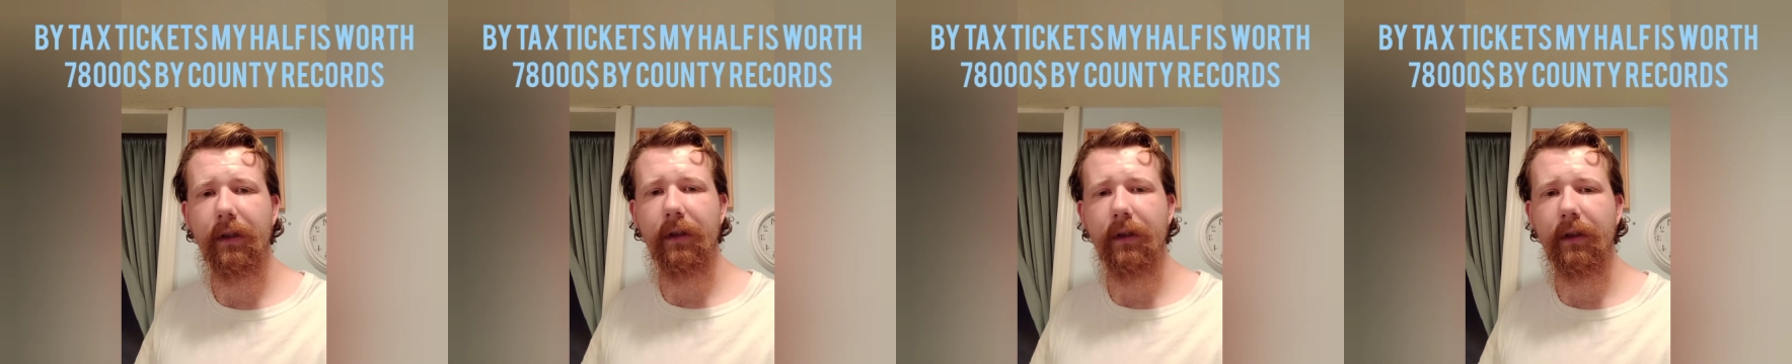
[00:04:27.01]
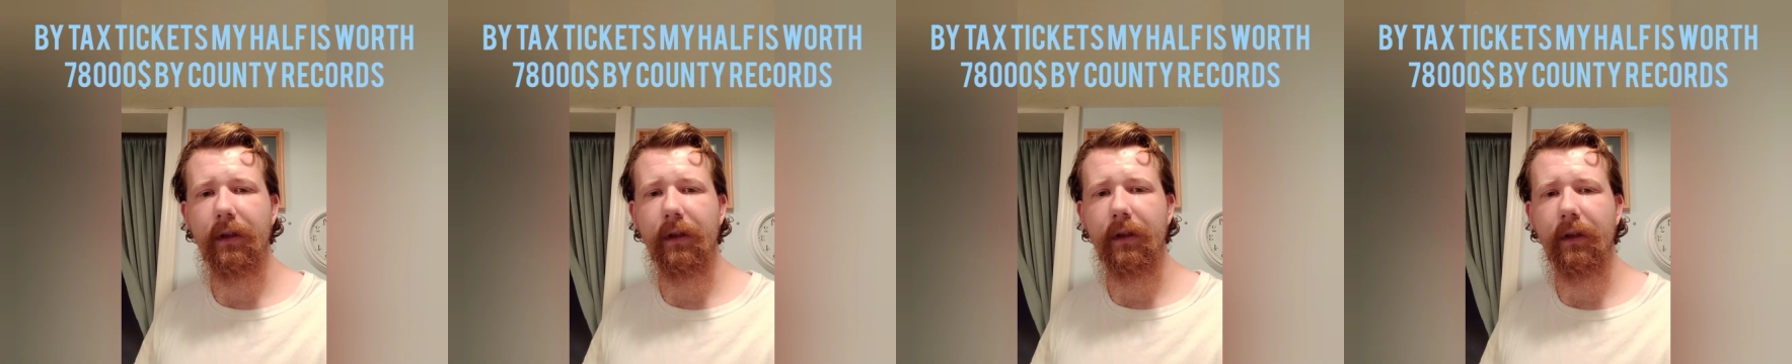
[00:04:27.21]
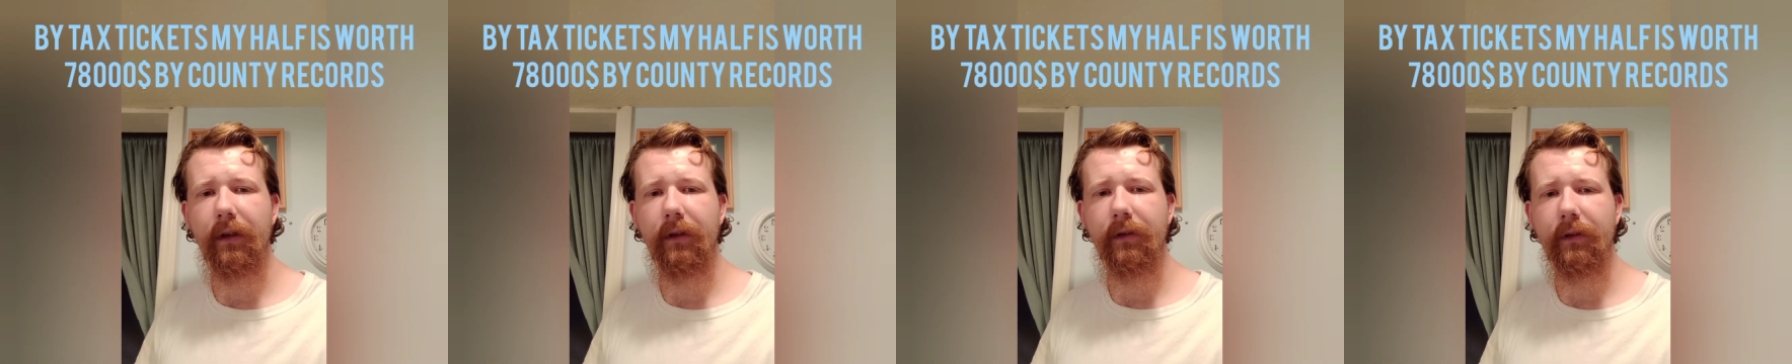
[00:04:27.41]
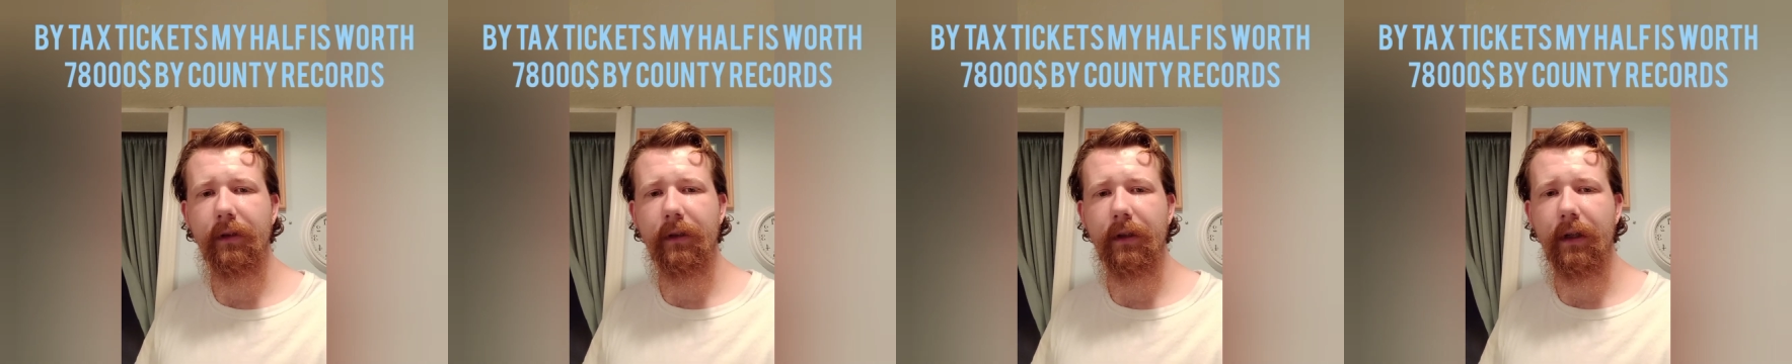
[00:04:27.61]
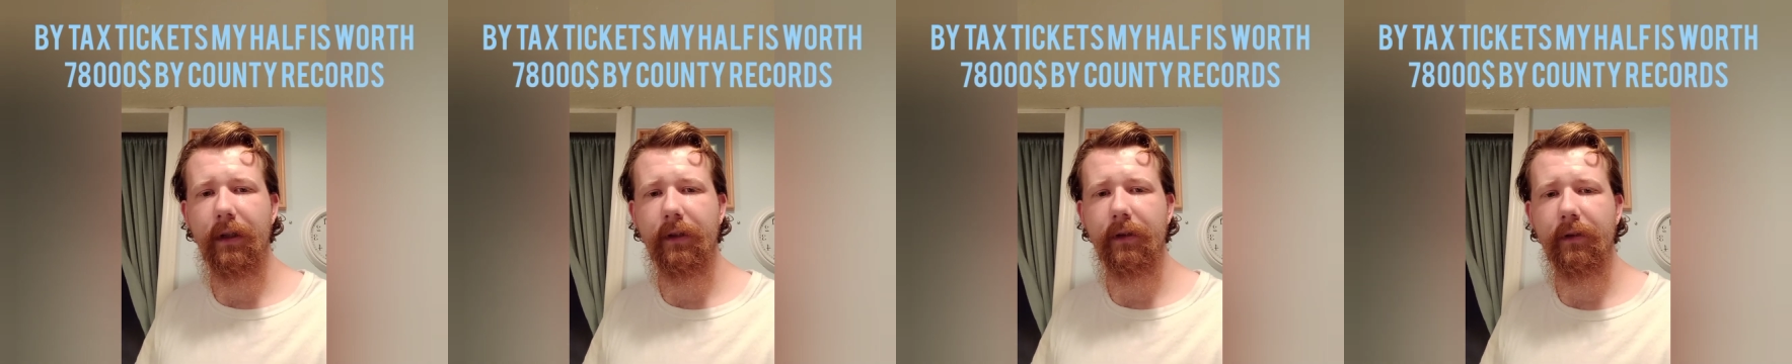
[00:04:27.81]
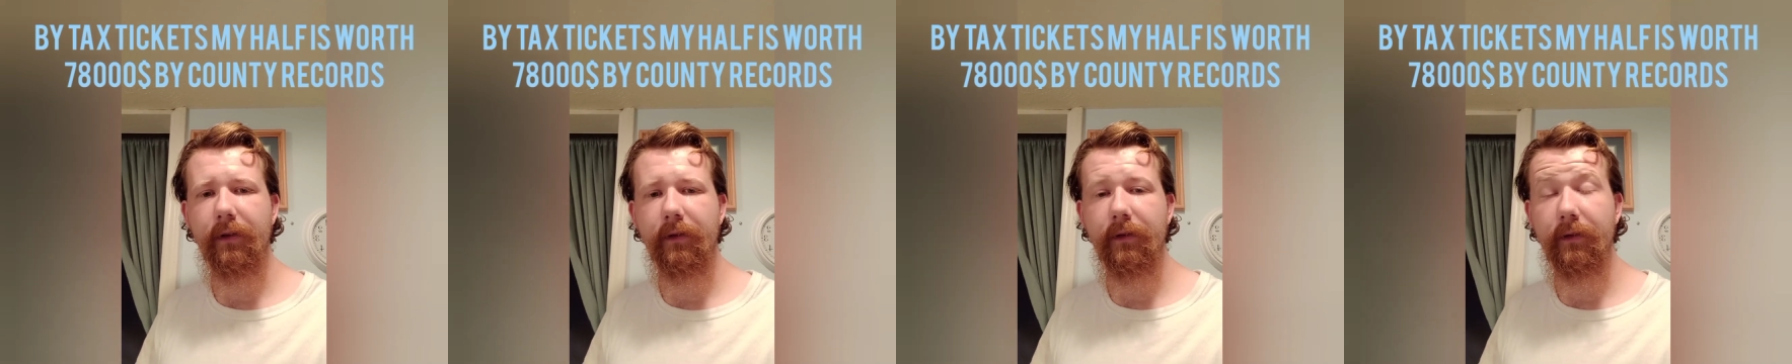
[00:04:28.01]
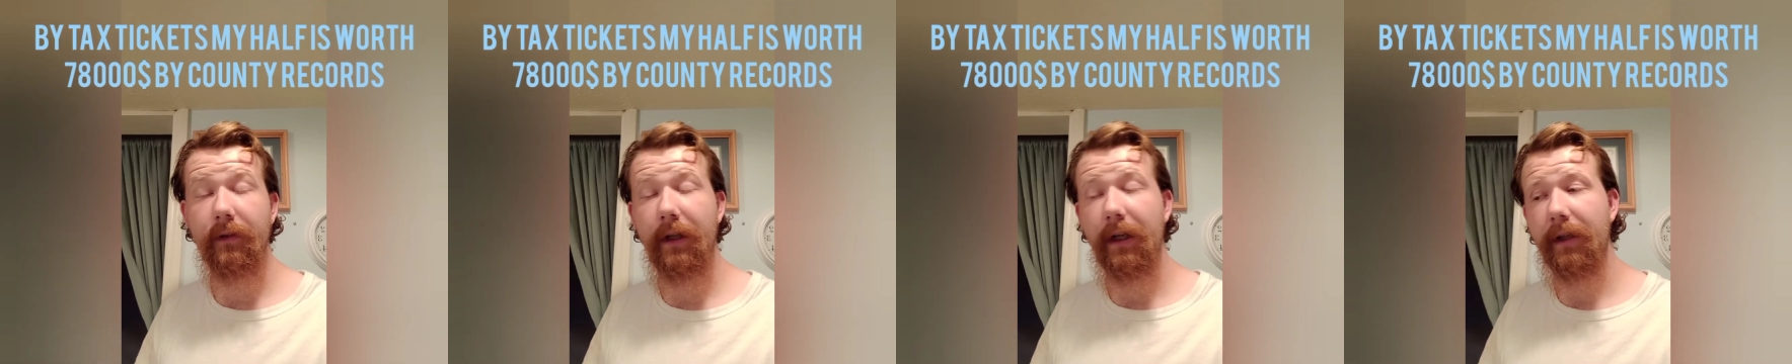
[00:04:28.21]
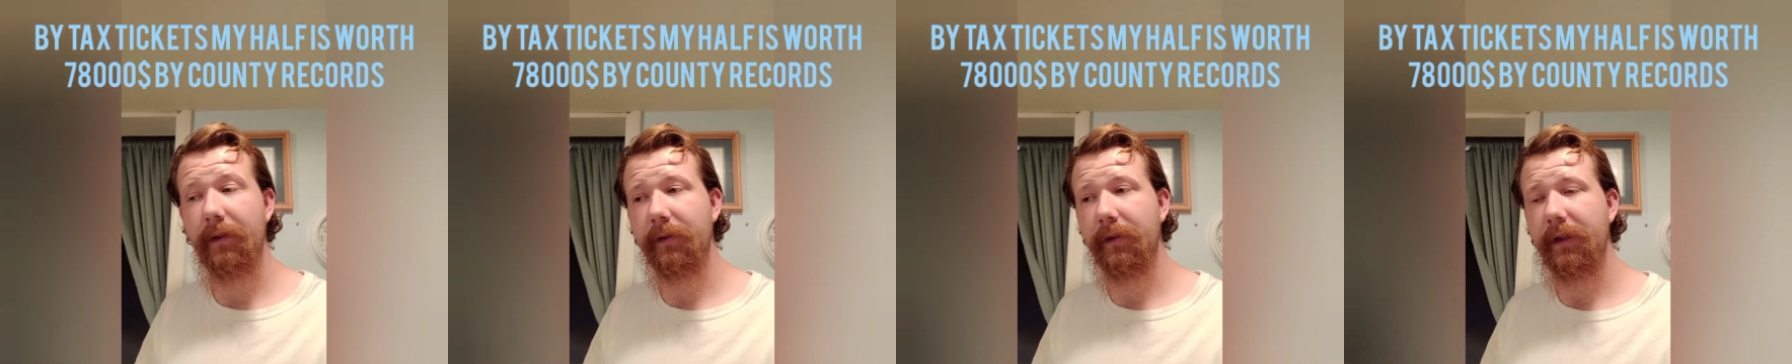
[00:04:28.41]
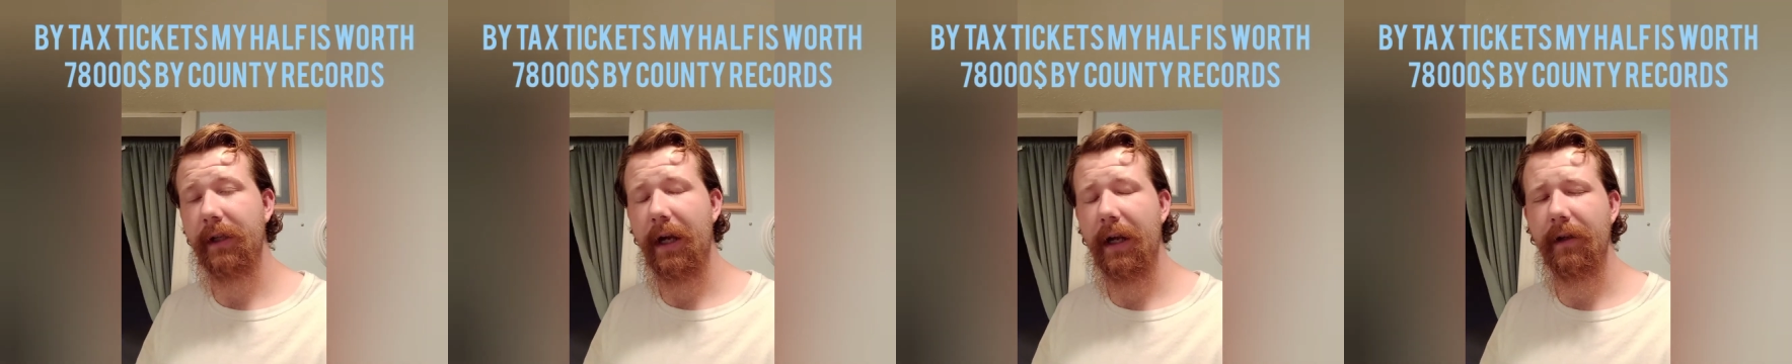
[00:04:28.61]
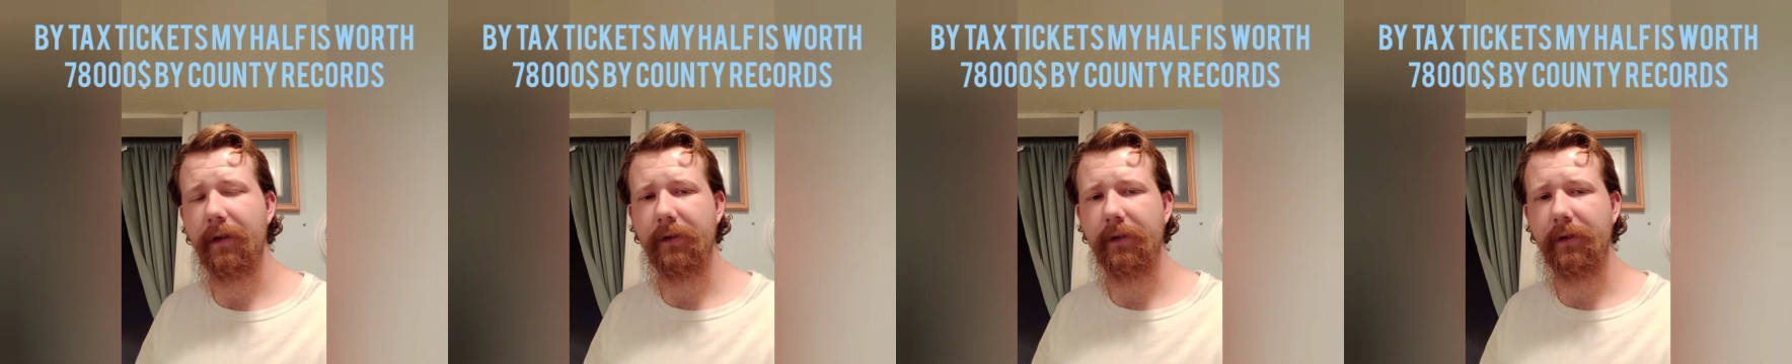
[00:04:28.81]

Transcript: I do have a title